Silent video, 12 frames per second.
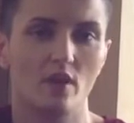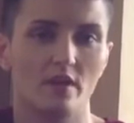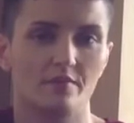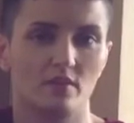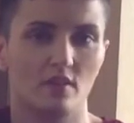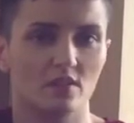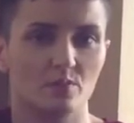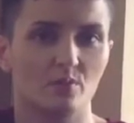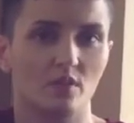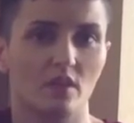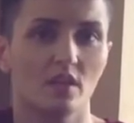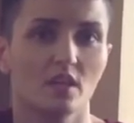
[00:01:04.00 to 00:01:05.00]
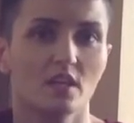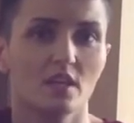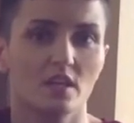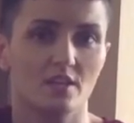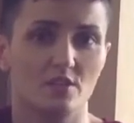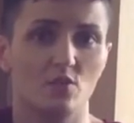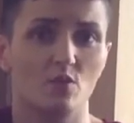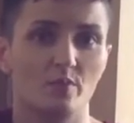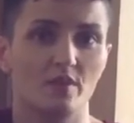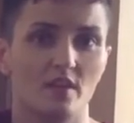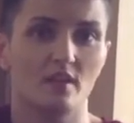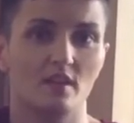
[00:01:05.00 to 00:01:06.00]
I left the hospital, he told
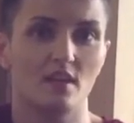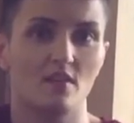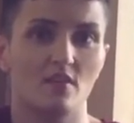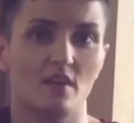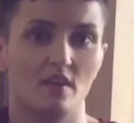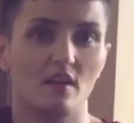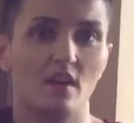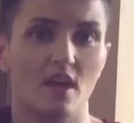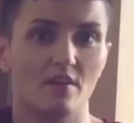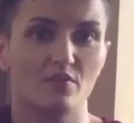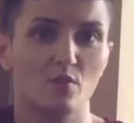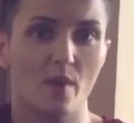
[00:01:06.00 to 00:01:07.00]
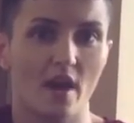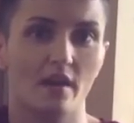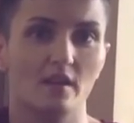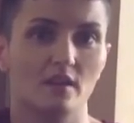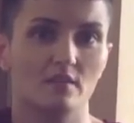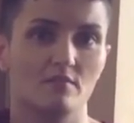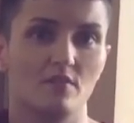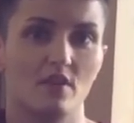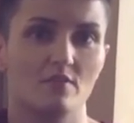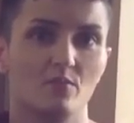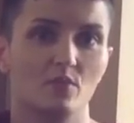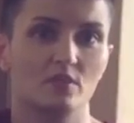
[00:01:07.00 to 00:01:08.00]
me that again that I'll have you back in
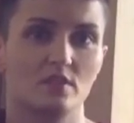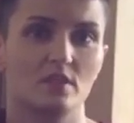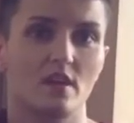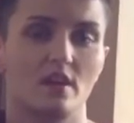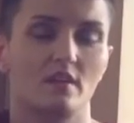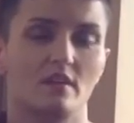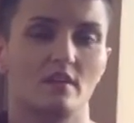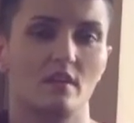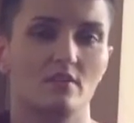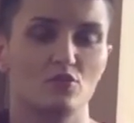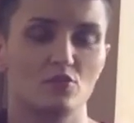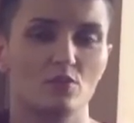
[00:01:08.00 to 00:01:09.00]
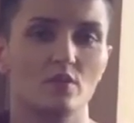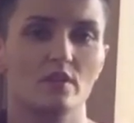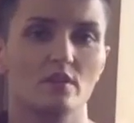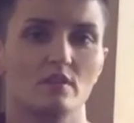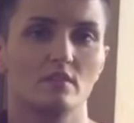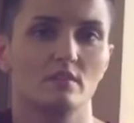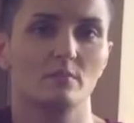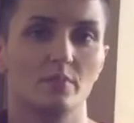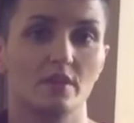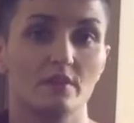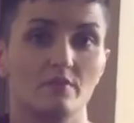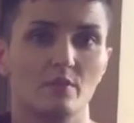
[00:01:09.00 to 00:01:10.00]
five months, and I truly
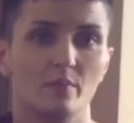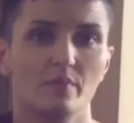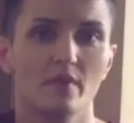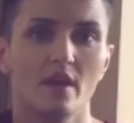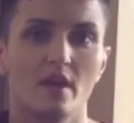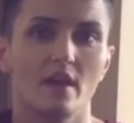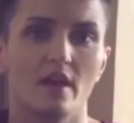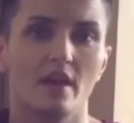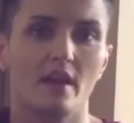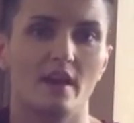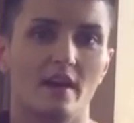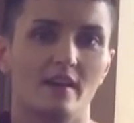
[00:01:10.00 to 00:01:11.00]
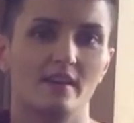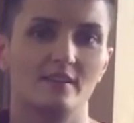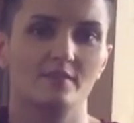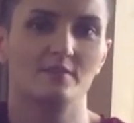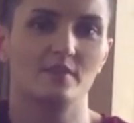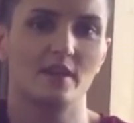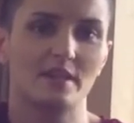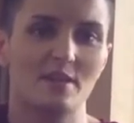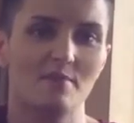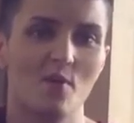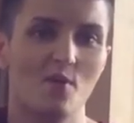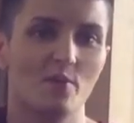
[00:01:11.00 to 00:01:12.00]
believe him. Um, I
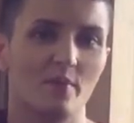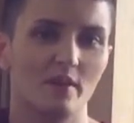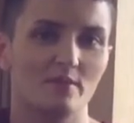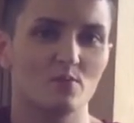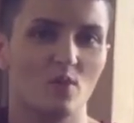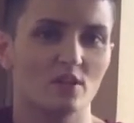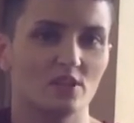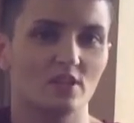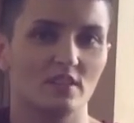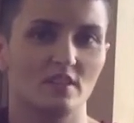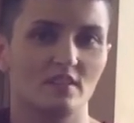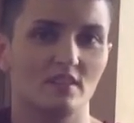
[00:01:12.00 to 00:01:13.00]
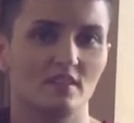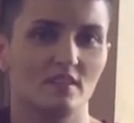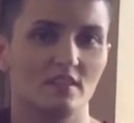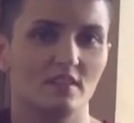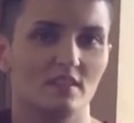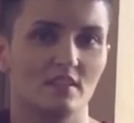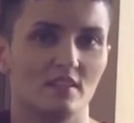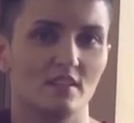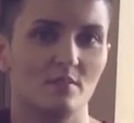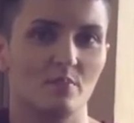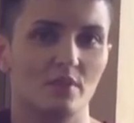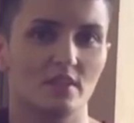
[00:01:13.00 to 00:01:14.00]
came home and I was watching the
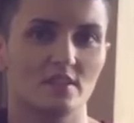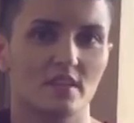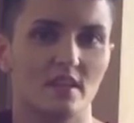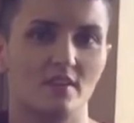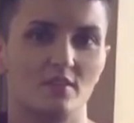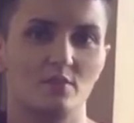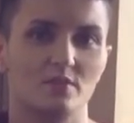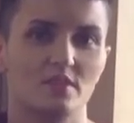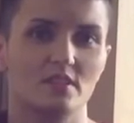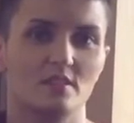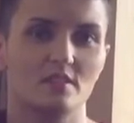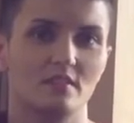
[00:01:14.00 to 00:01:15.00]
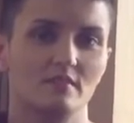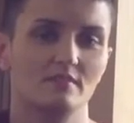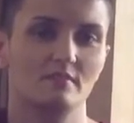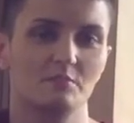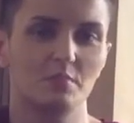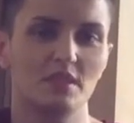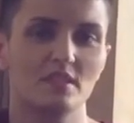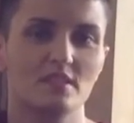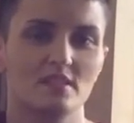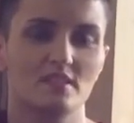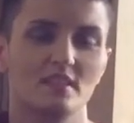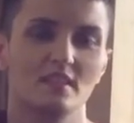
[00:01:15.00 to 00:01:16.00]
Olympics, and there was this
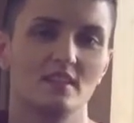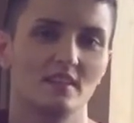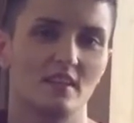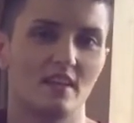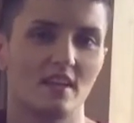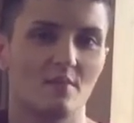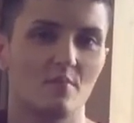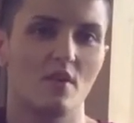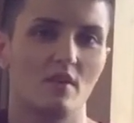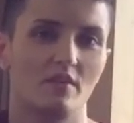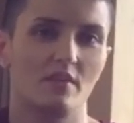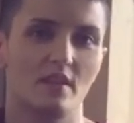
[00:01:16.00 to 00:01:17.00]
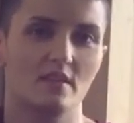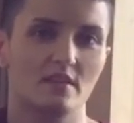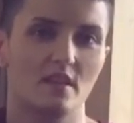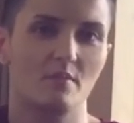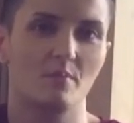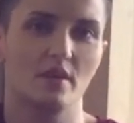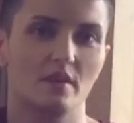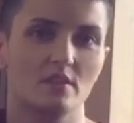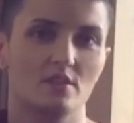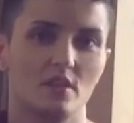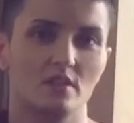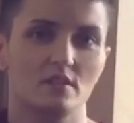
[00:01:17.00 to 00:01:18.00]
piece that came on that uh, Michael
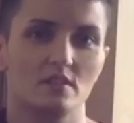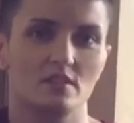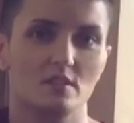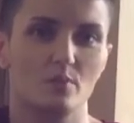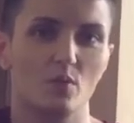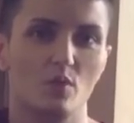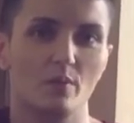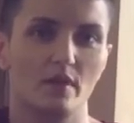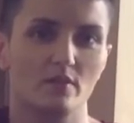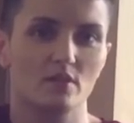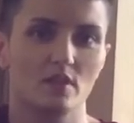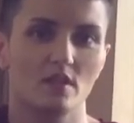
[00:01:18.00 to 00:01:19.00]
Johnson spoke about,